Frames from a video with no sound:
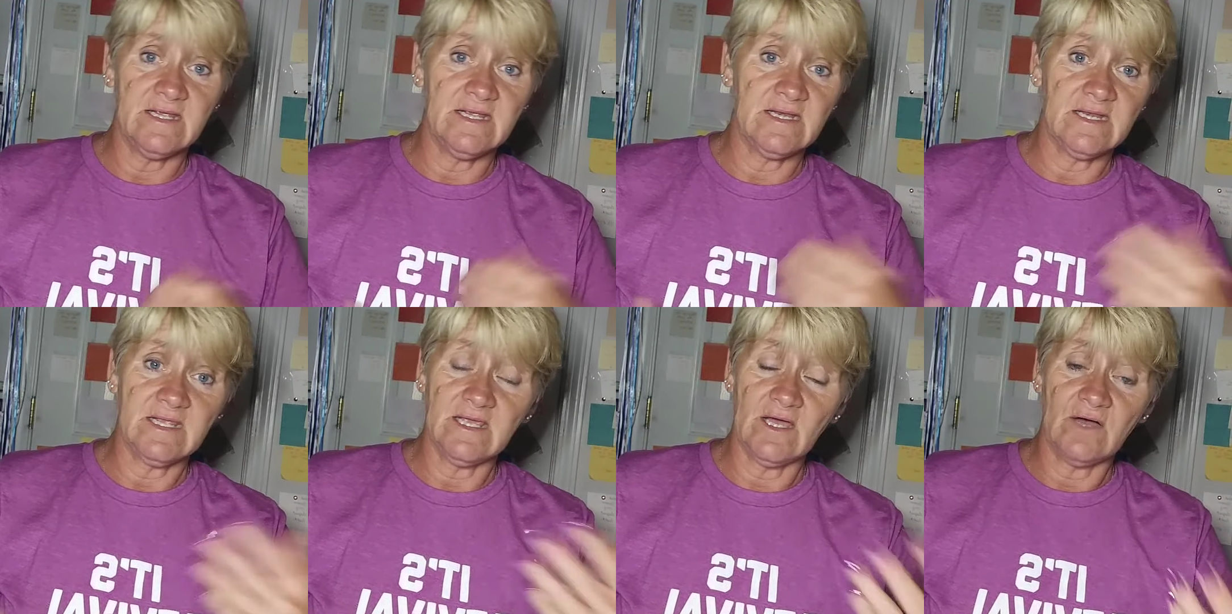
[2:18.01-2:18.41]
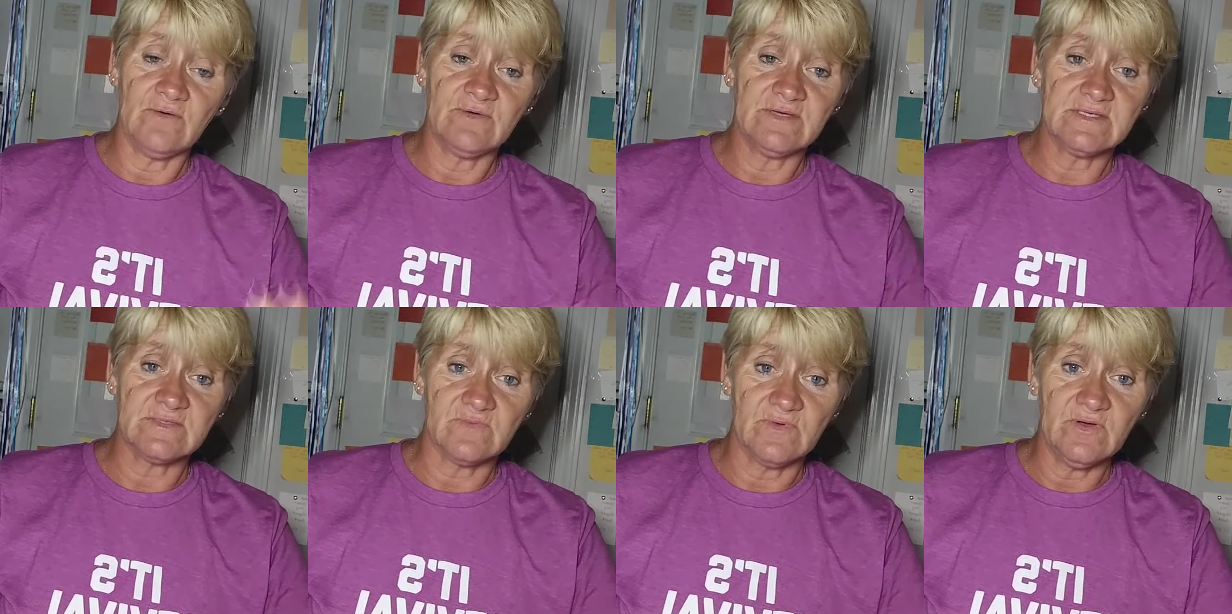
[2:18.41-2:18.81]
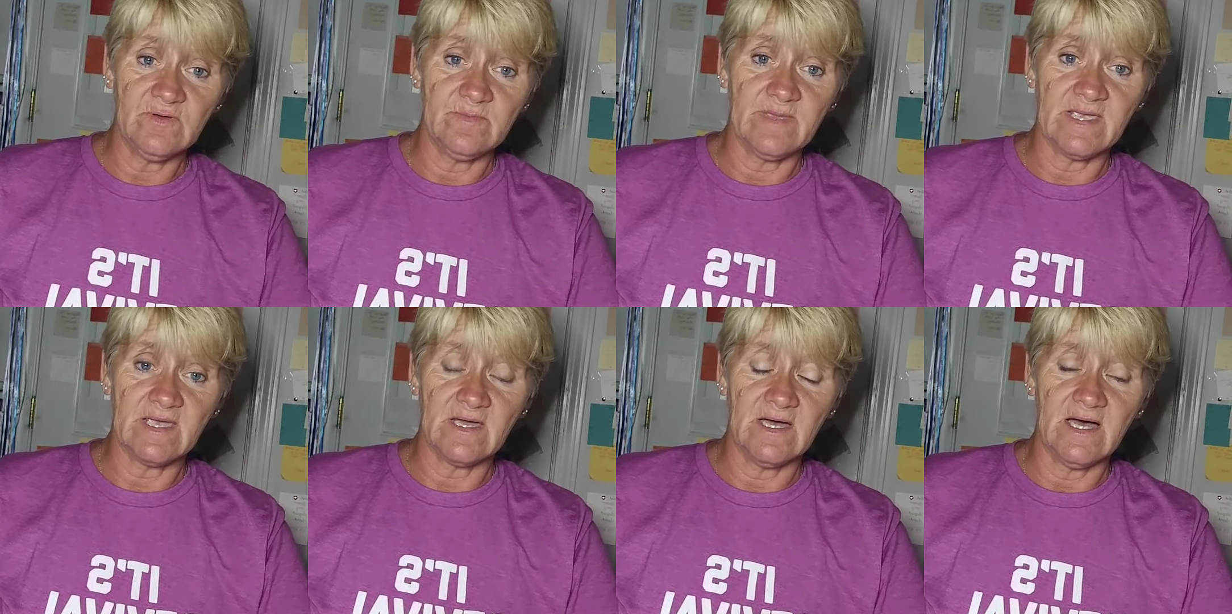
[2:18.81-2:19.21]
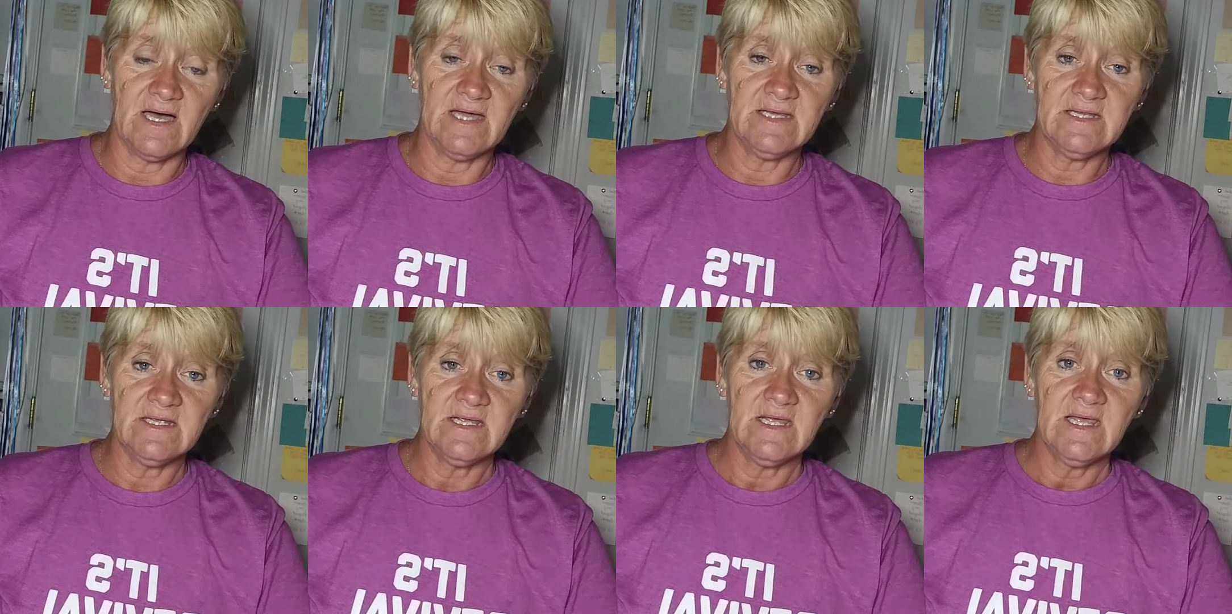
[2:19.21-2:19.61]
and he always will be
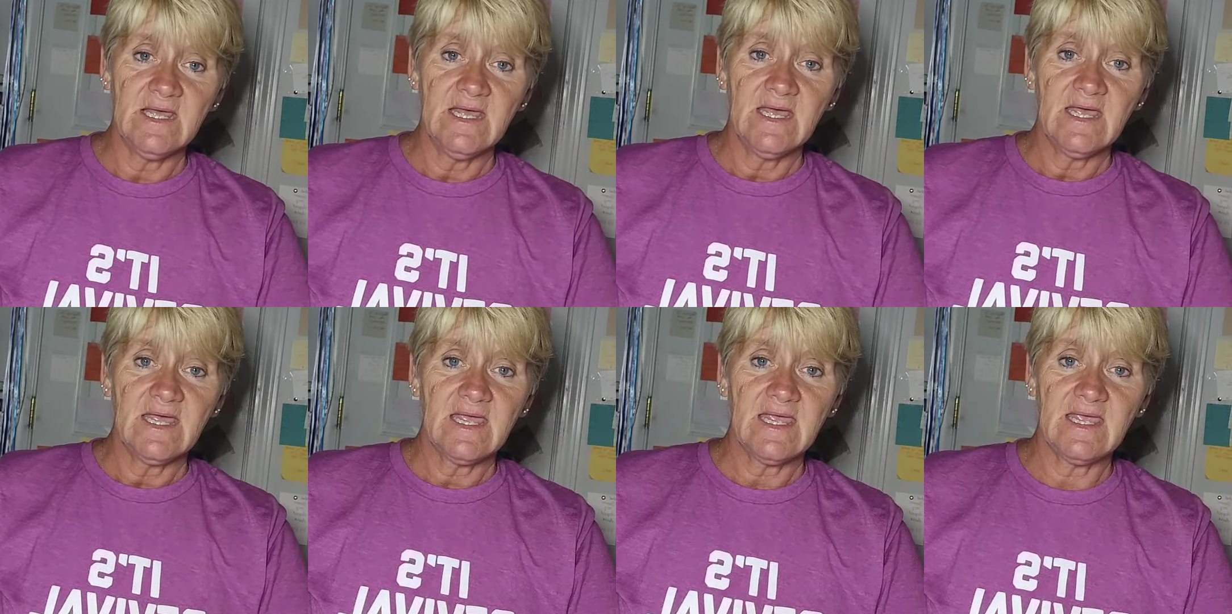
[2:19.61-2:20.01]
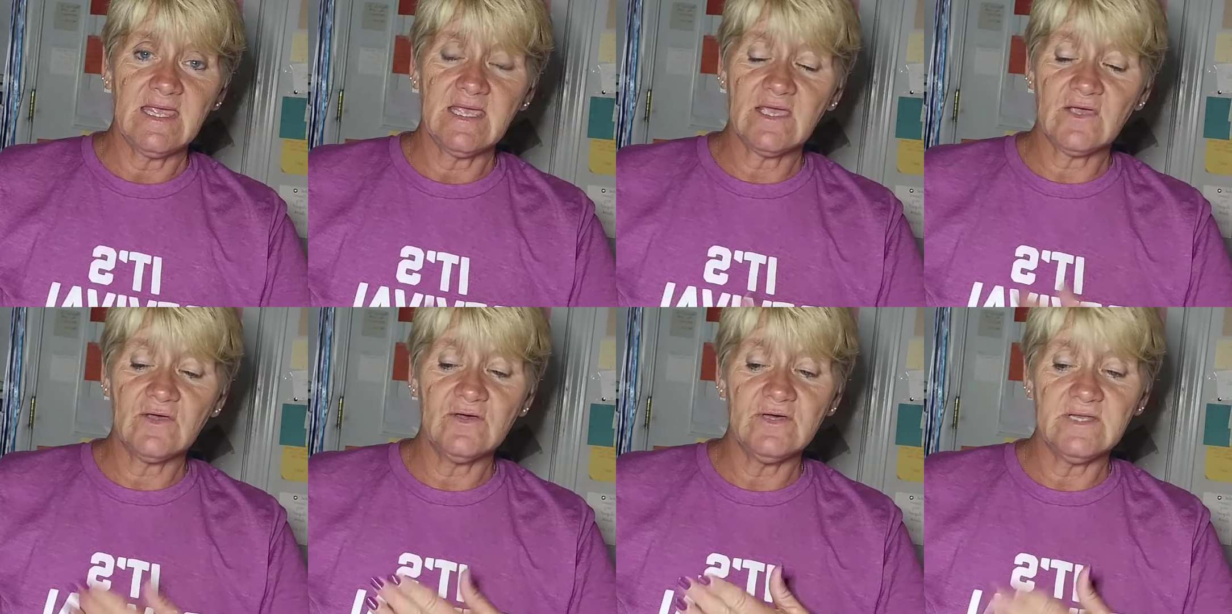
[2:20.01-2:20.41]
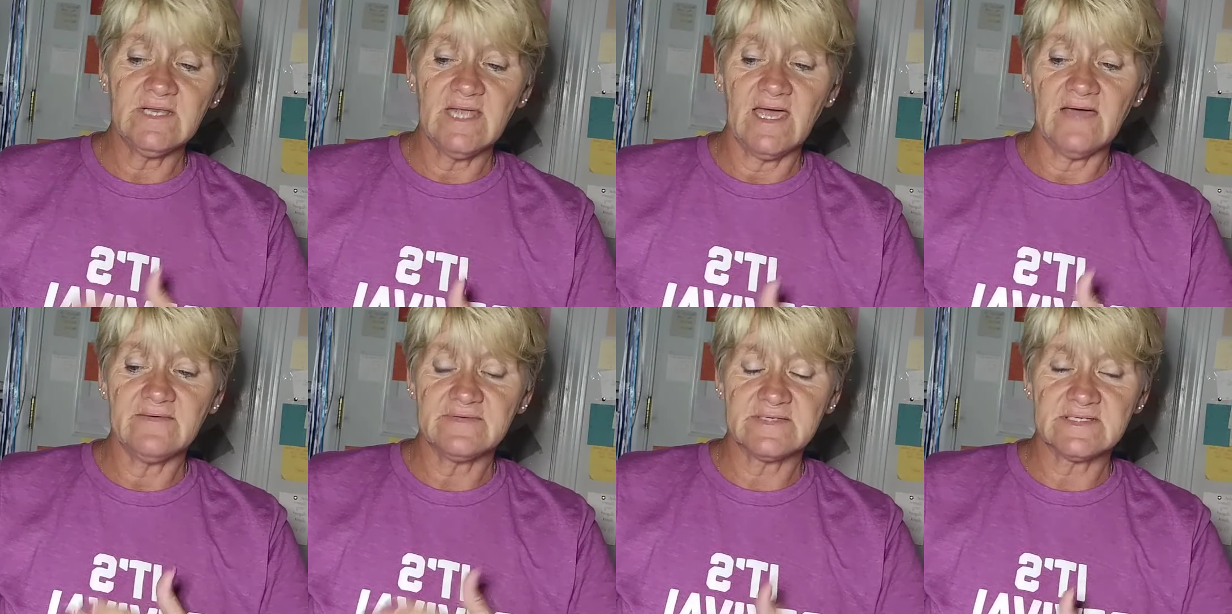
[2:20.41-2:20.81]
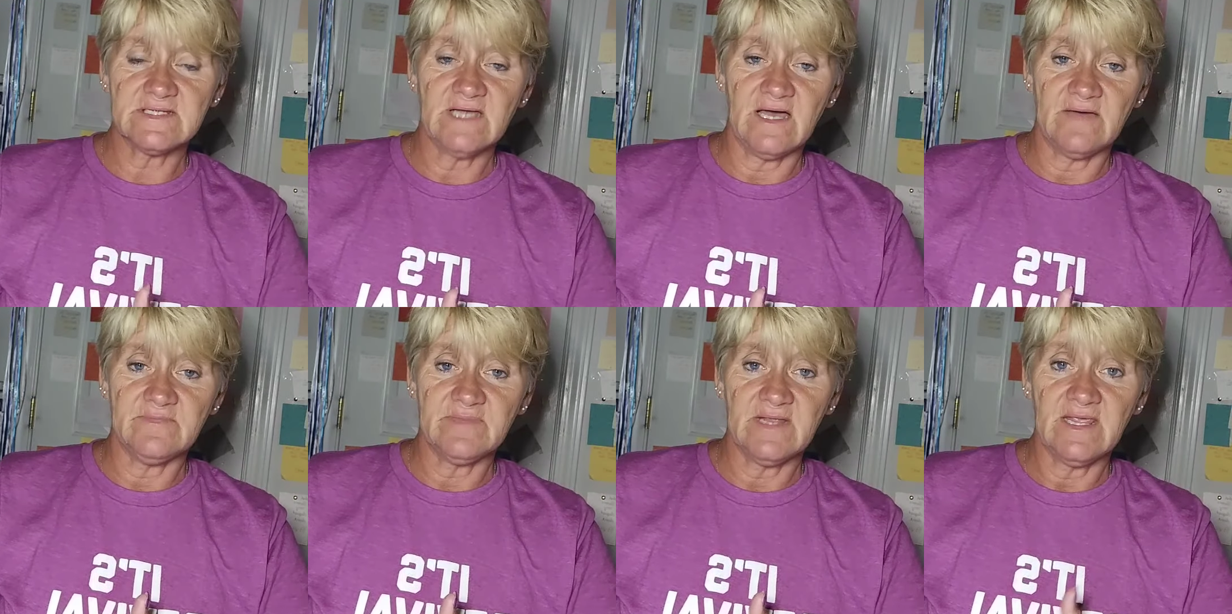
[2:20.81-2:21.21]
God he could have
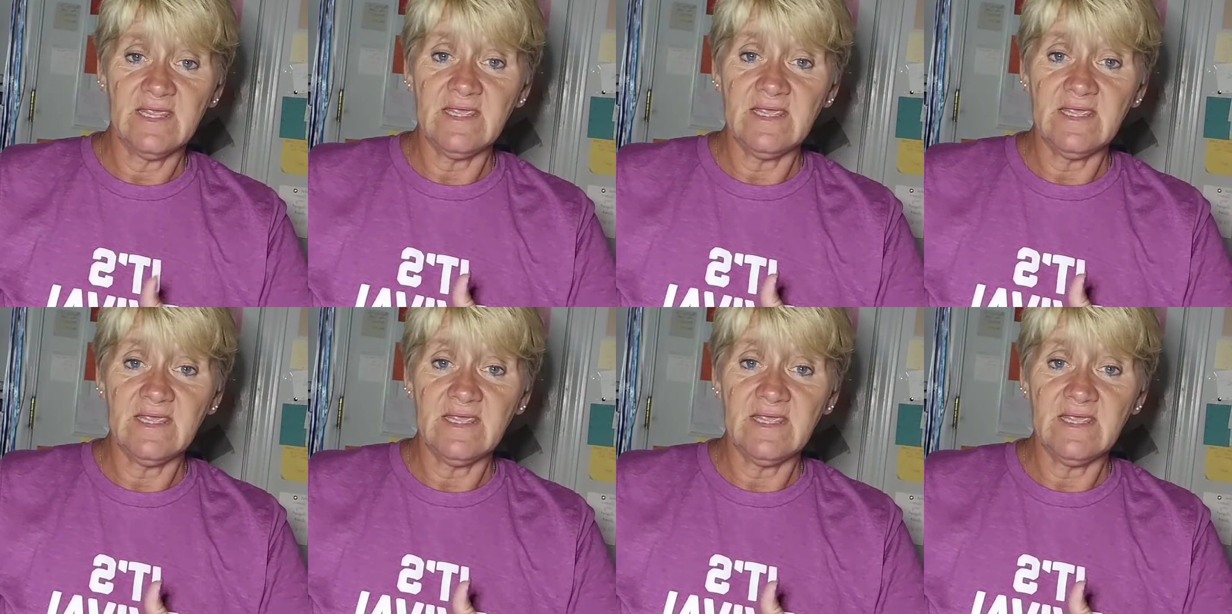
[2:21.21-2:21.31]
stopped.